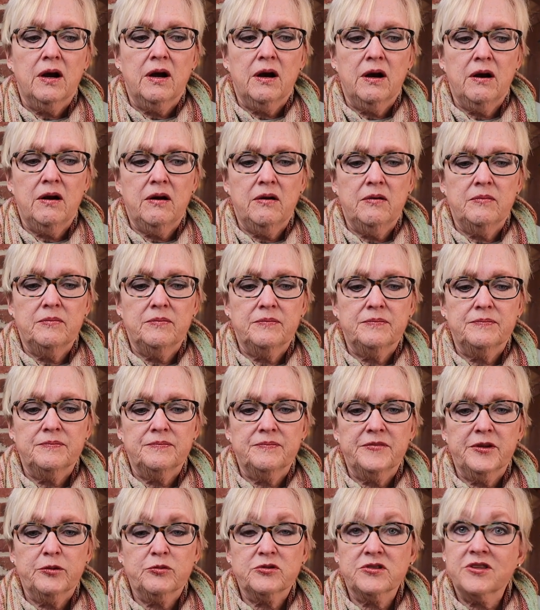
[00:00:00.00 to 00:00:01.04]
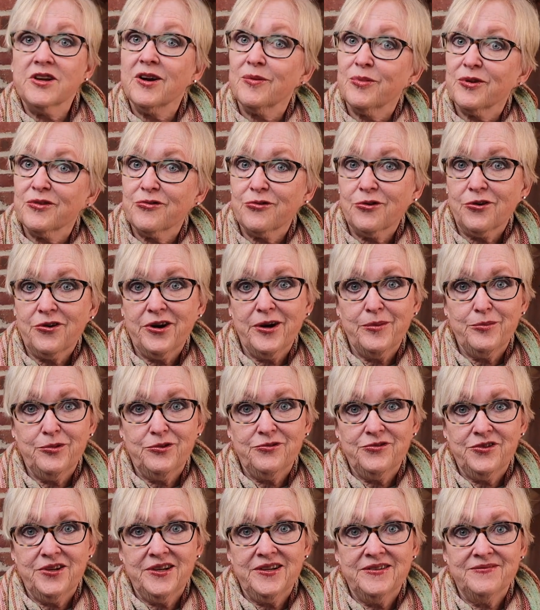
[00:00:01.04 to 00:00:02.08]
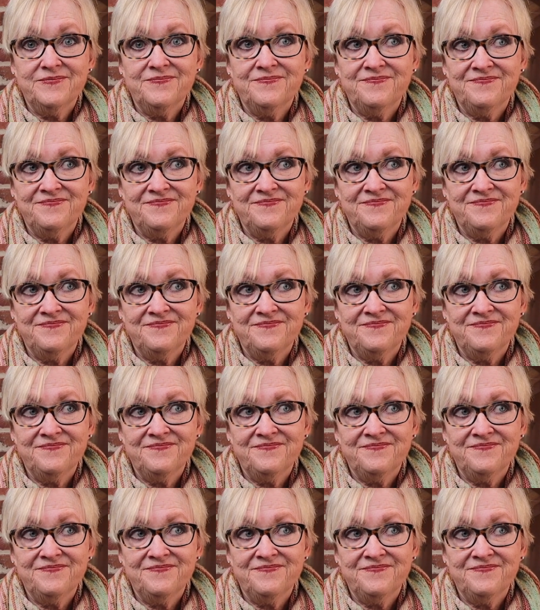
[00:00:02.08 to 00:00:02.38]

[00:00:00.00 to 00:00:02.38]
It was there before I moved in,